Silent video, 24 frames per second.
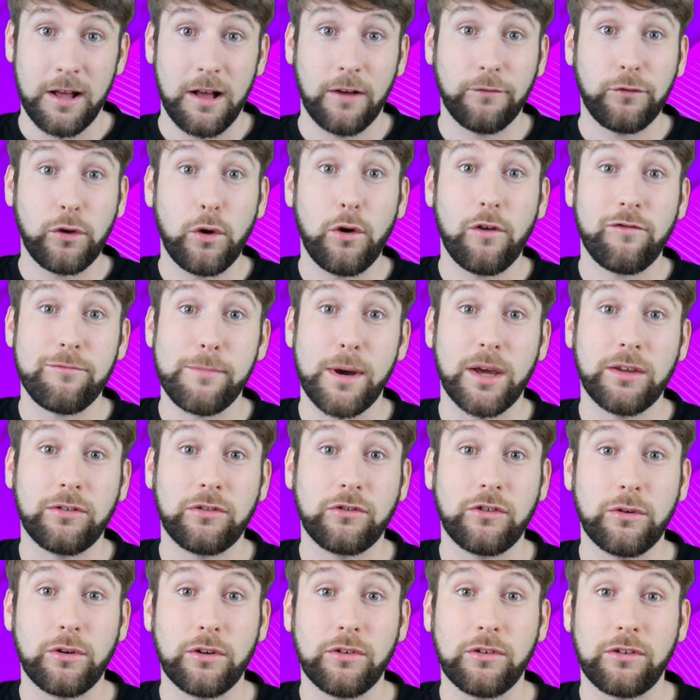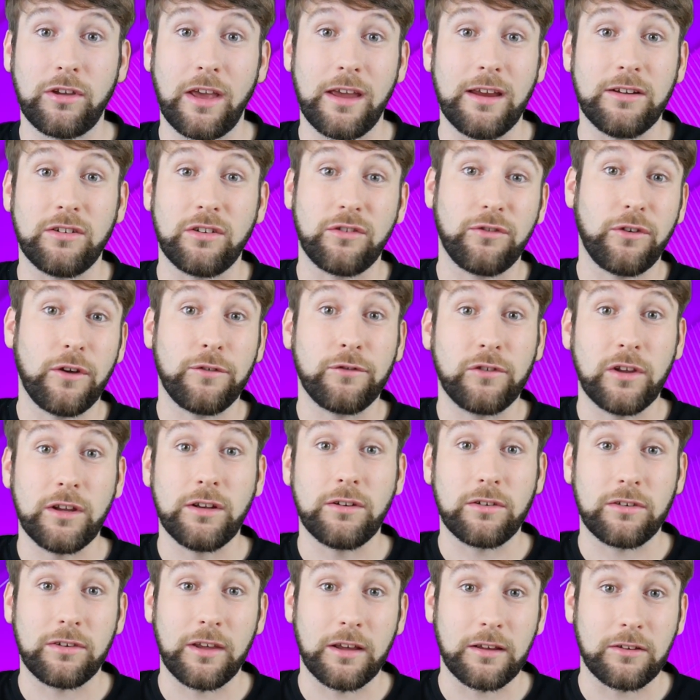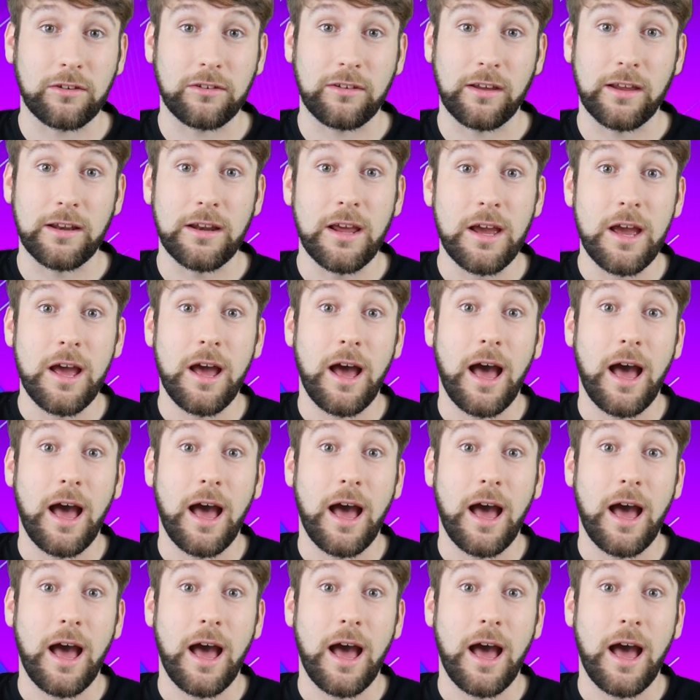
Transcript: A few of my students aged 15 to 16